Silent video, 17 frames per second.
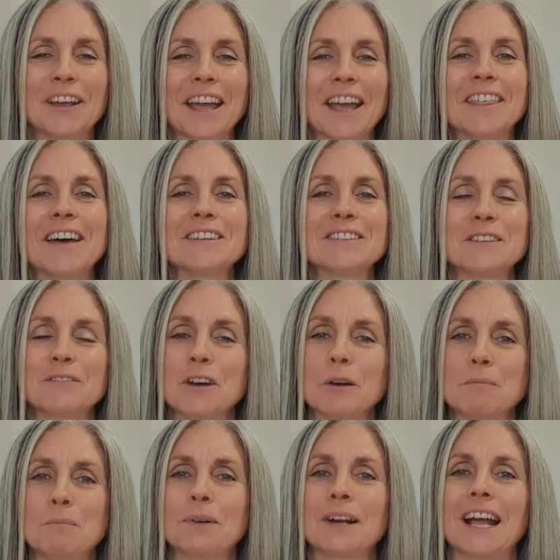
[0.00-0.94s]
okay, that's the
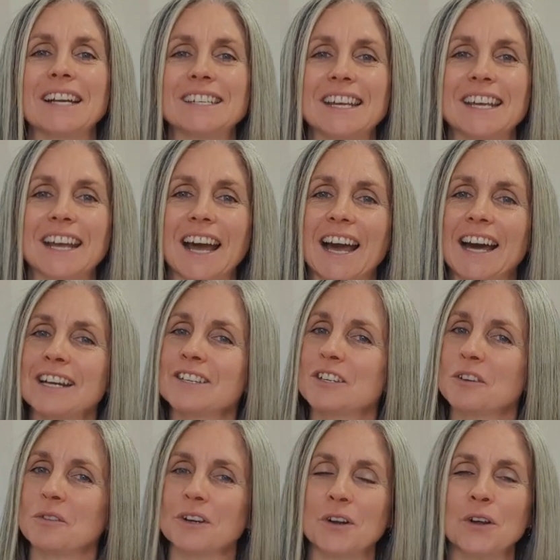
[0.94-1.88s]
verb practicar,
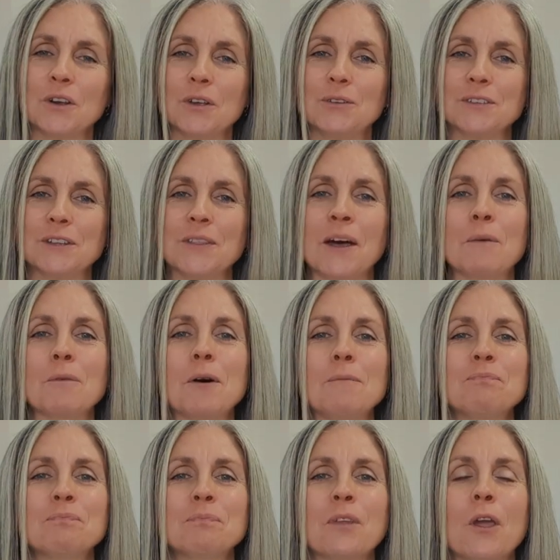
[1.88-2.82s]
so we're not using that
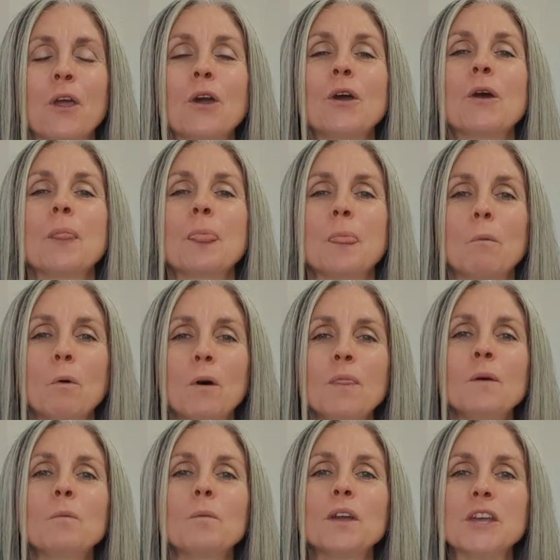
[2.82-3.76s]
one. The
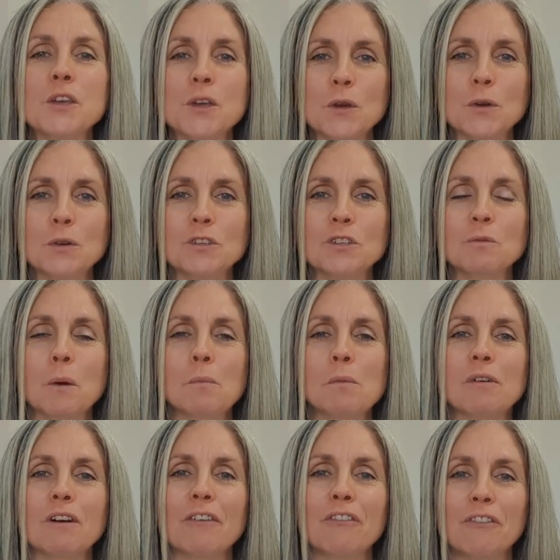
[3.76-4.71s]
one that we use
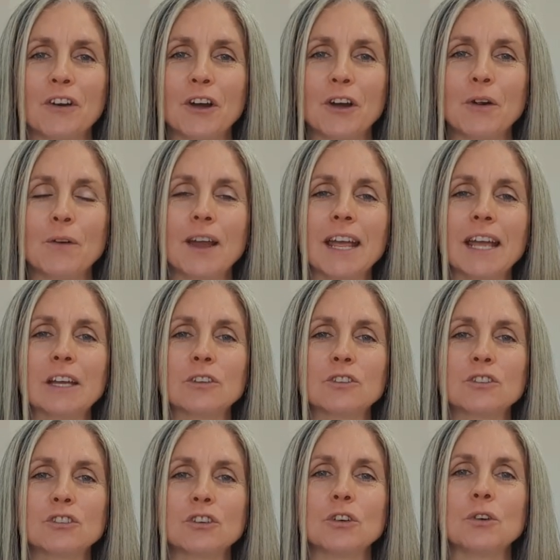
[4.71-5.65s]
when we're referring
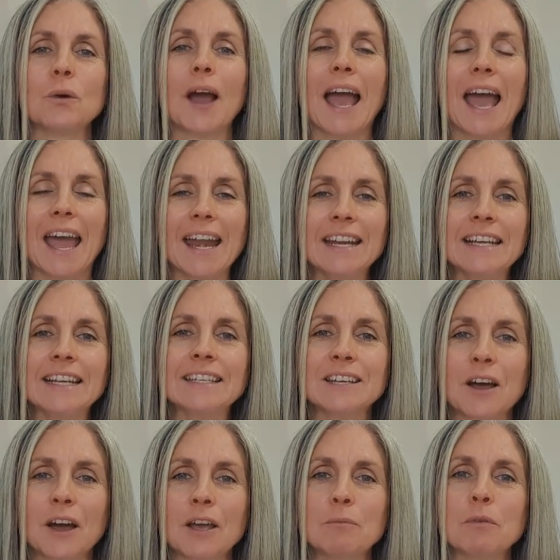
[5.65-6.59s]
to any
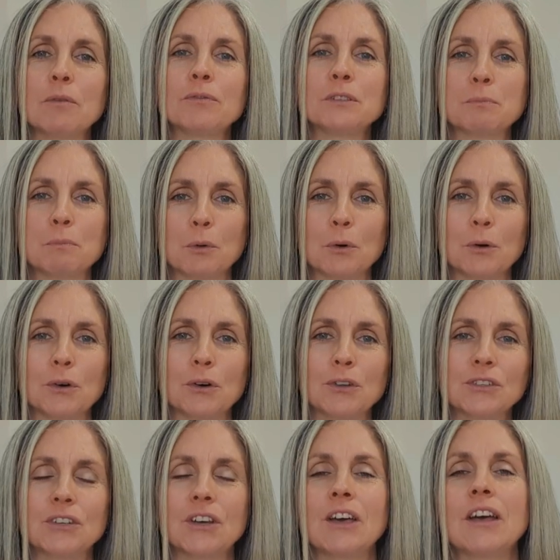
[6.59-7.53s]
type of
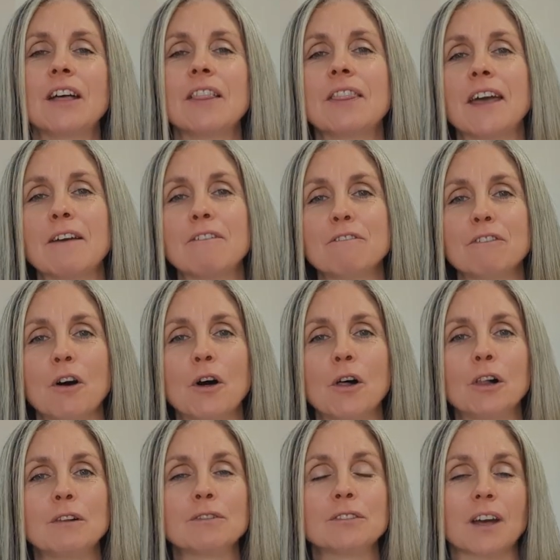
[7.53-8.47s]
sport that
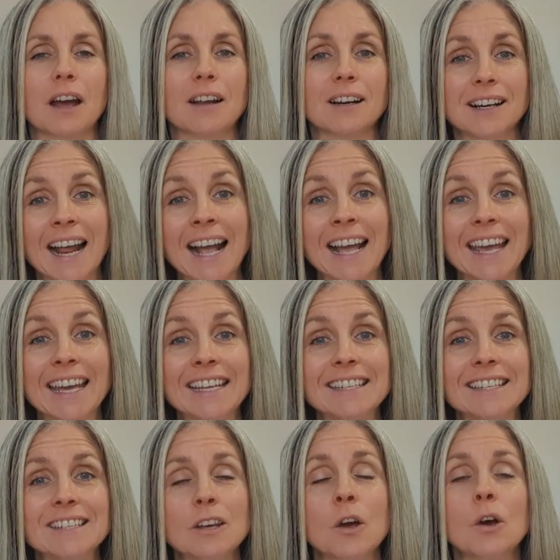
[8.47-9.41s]
involves a
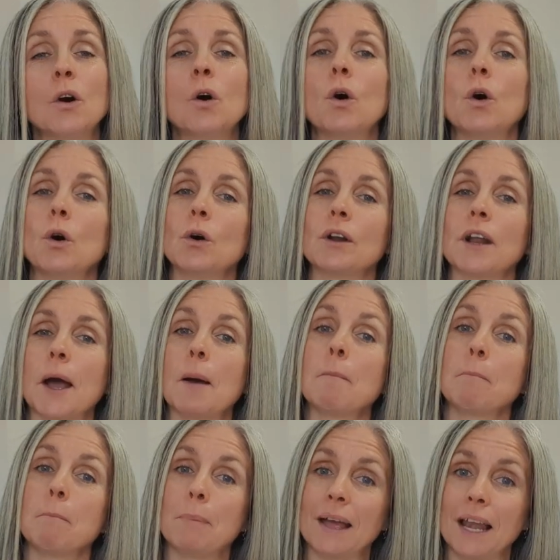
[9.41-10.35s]
racket or
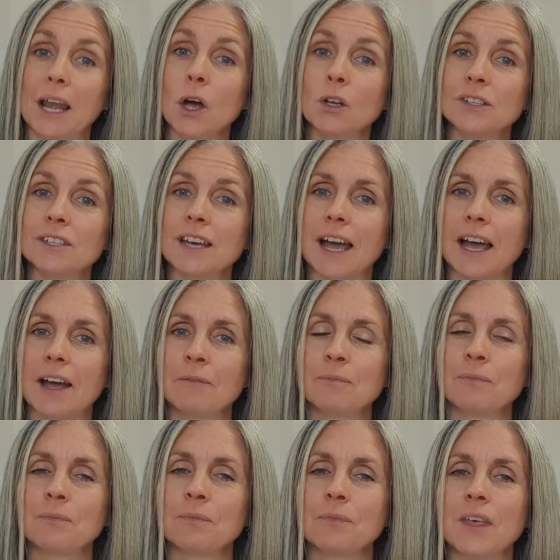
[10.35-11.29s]
a
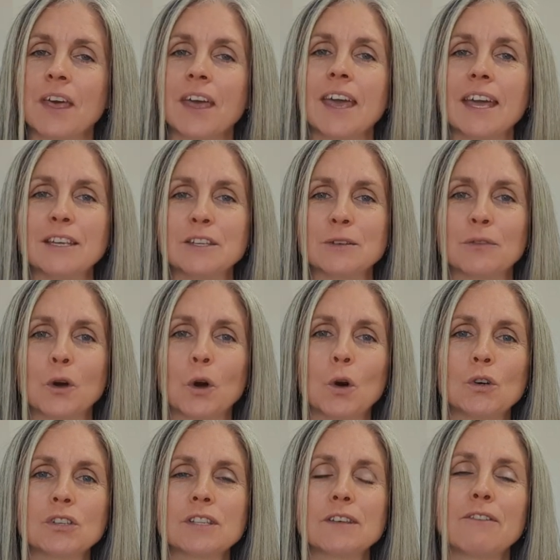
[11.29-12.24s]
pelota is, of
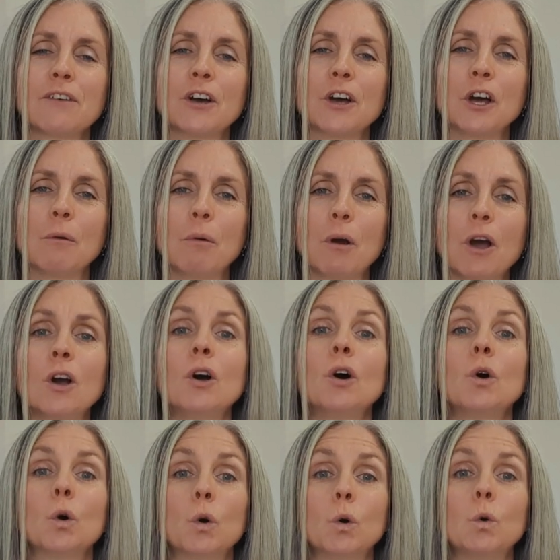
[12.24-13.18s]
course, the verb
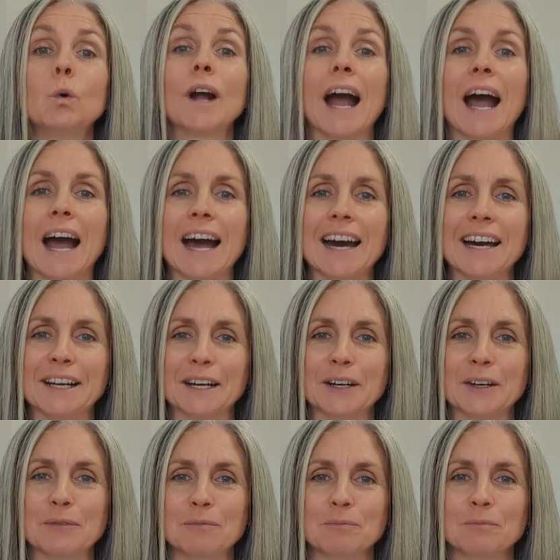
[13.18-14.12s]
jugar.